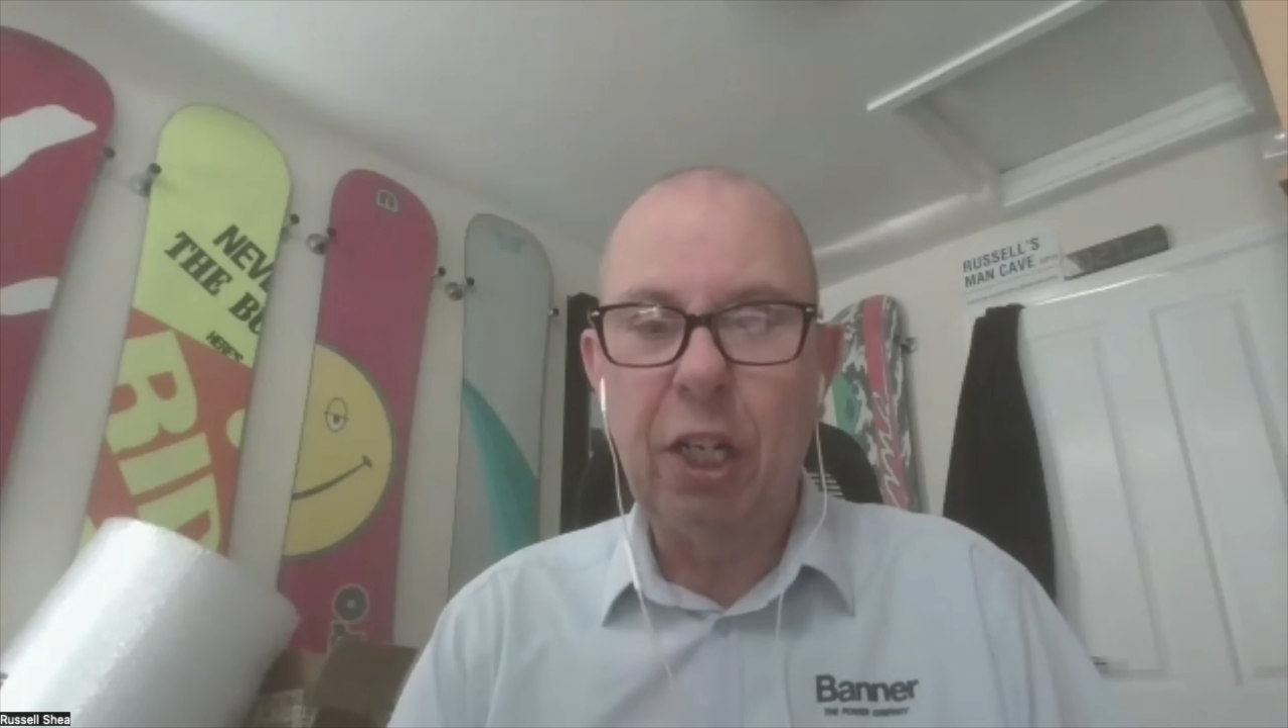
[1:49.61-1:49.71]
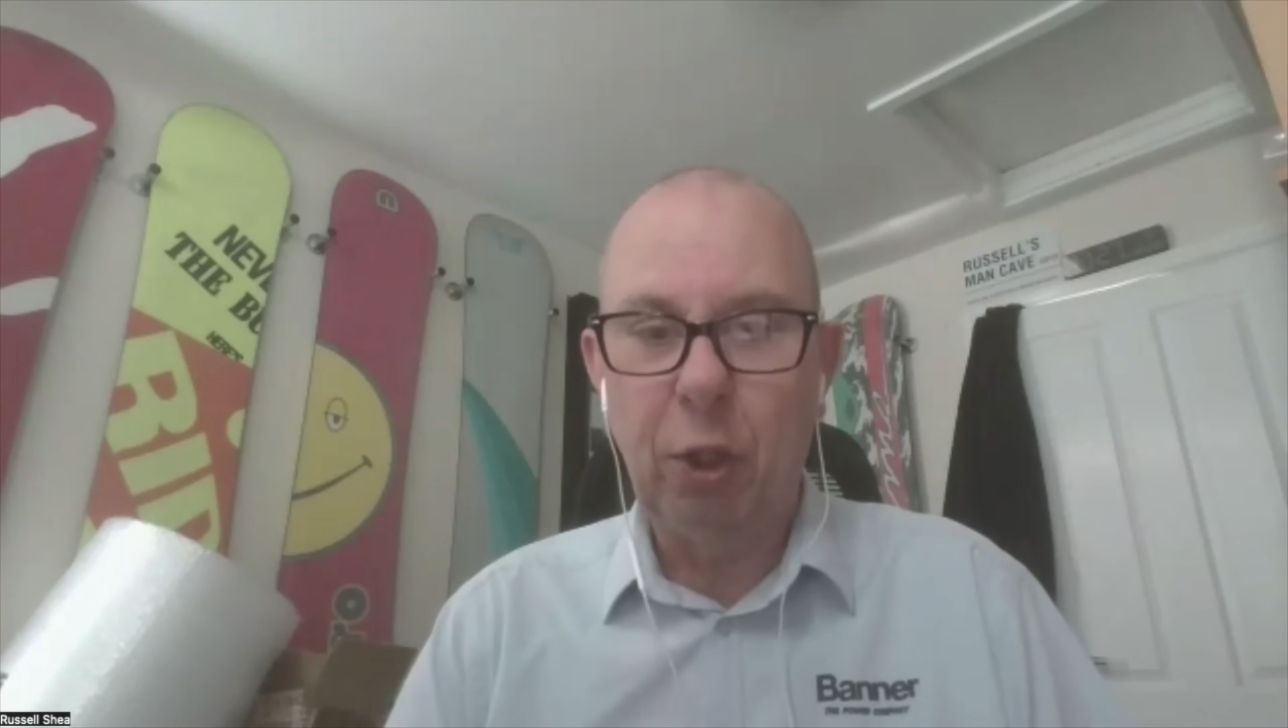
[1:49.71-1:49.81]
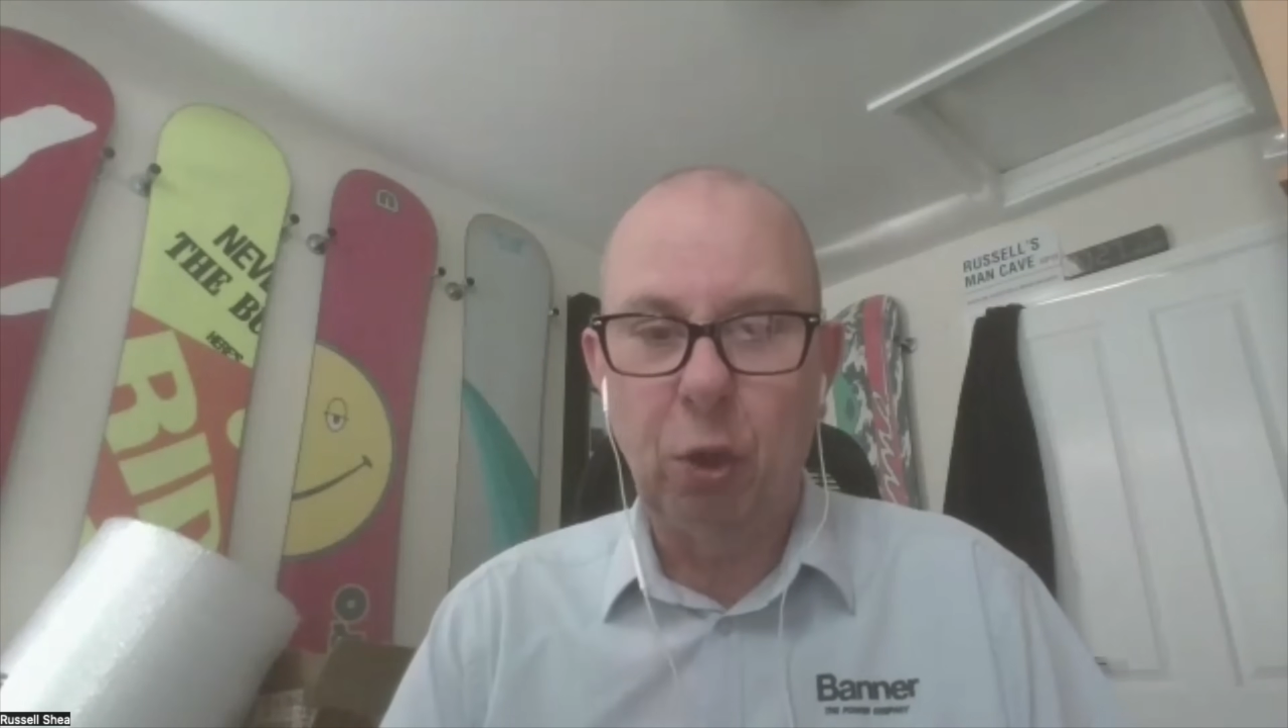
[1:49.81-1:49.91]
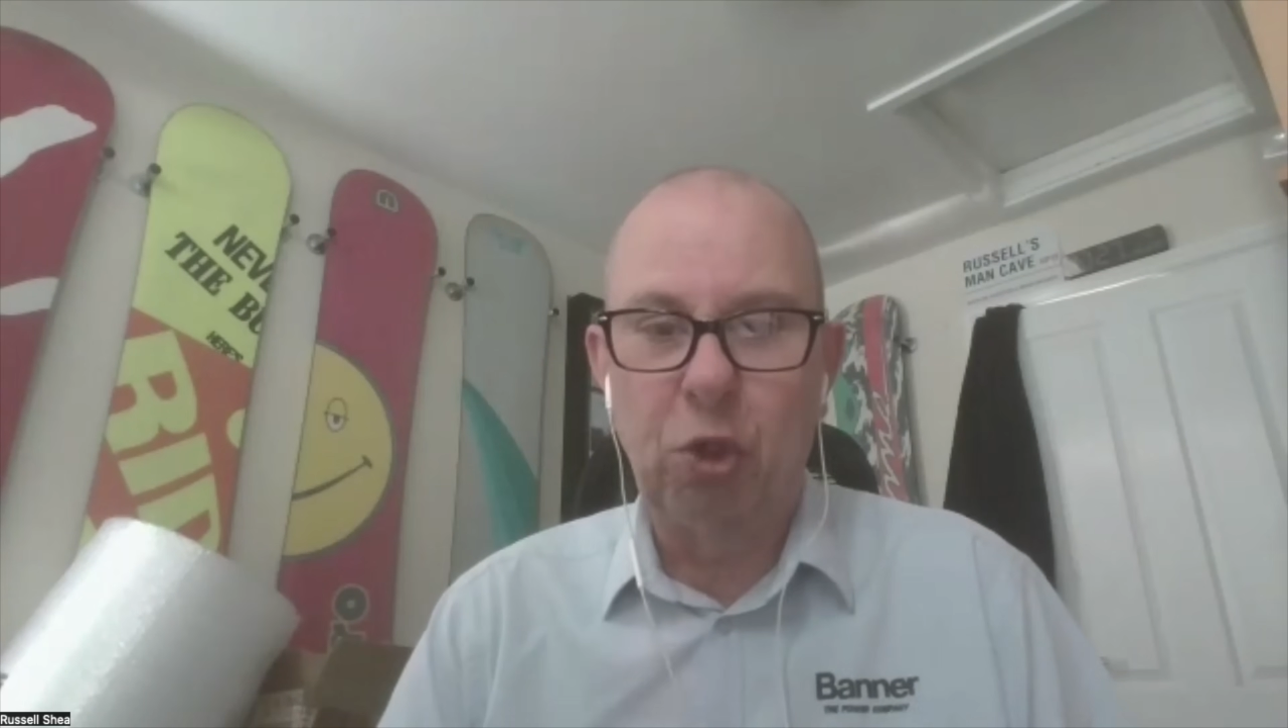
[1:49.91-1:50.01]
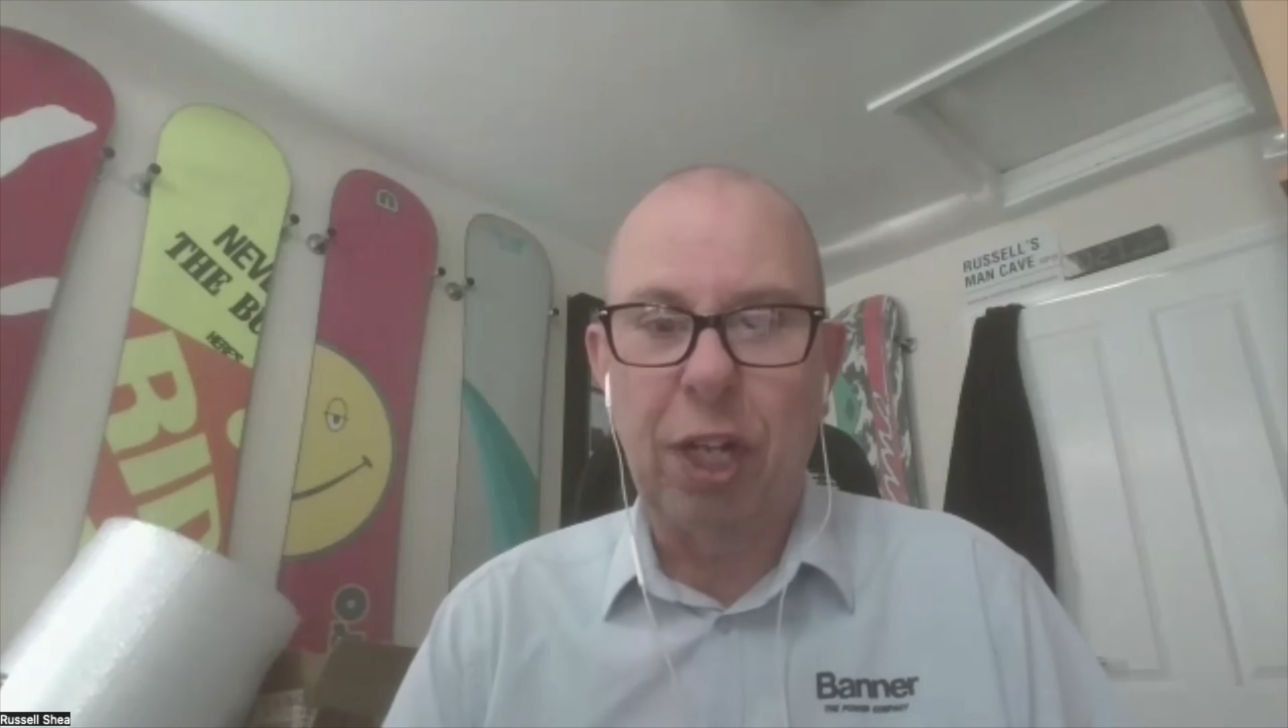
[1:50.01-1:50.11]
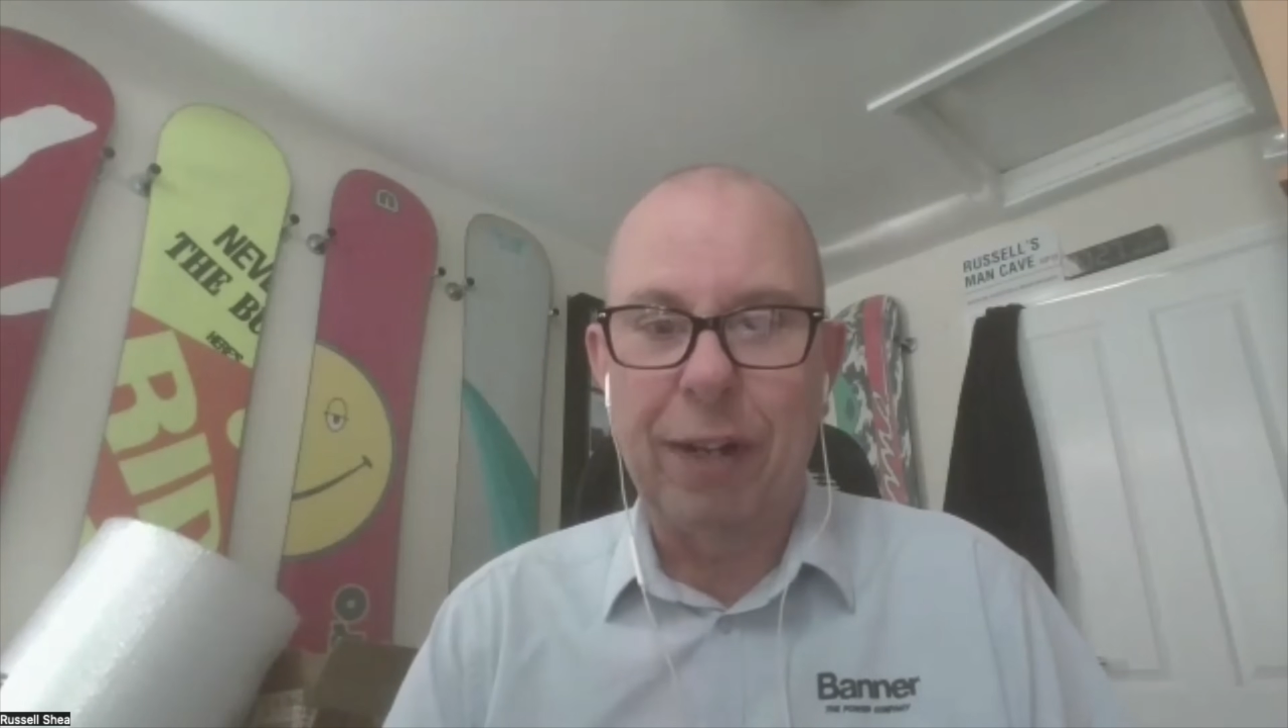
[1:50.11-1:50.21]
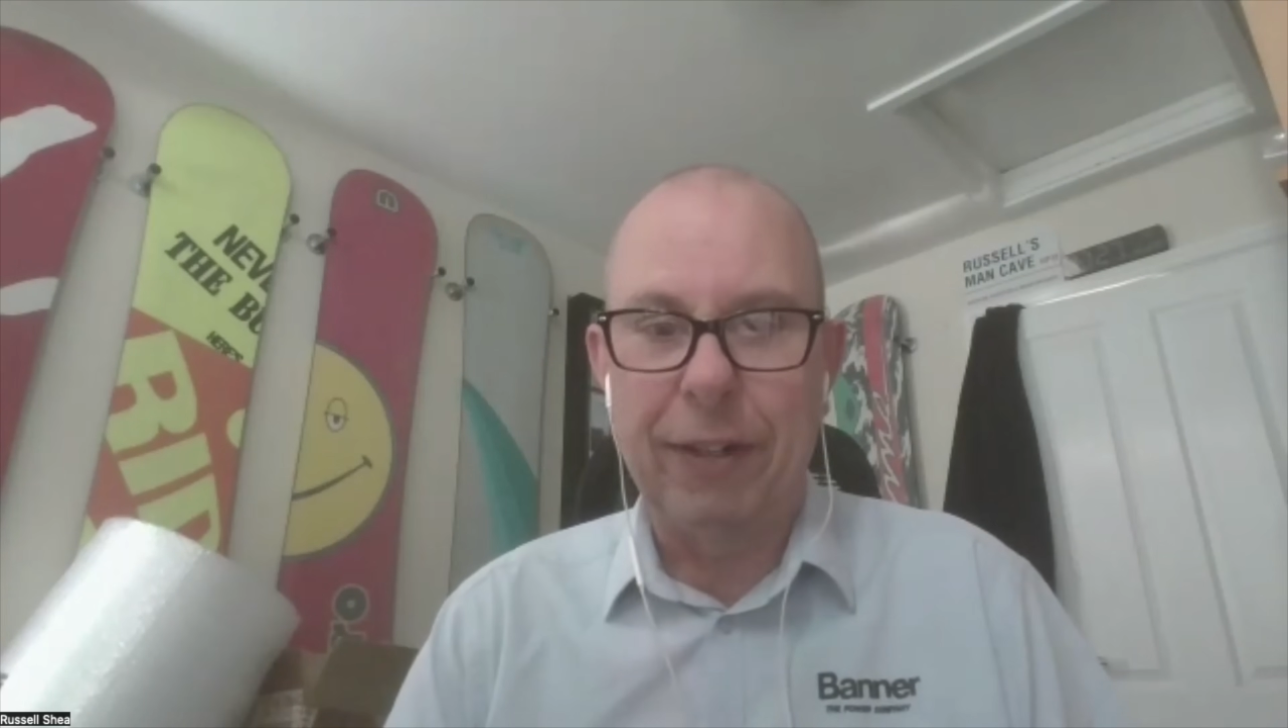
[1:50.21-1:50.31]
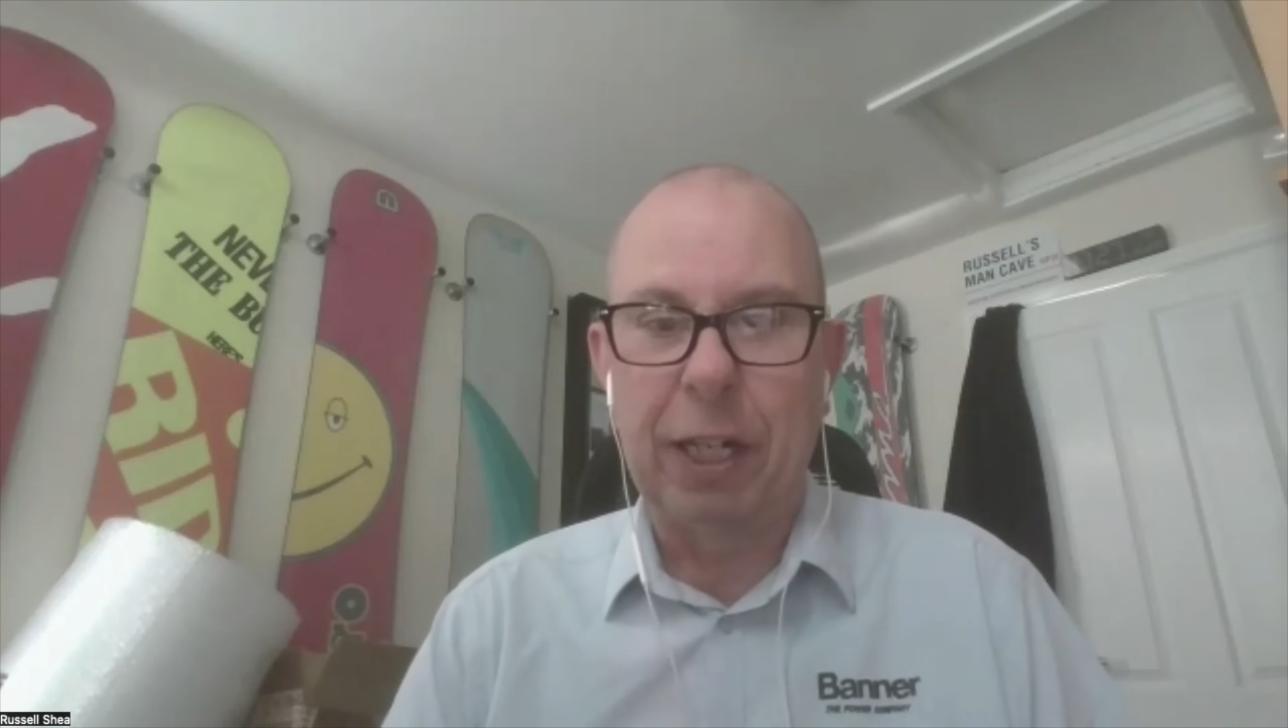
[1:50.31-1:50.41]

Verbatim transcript: You're driving a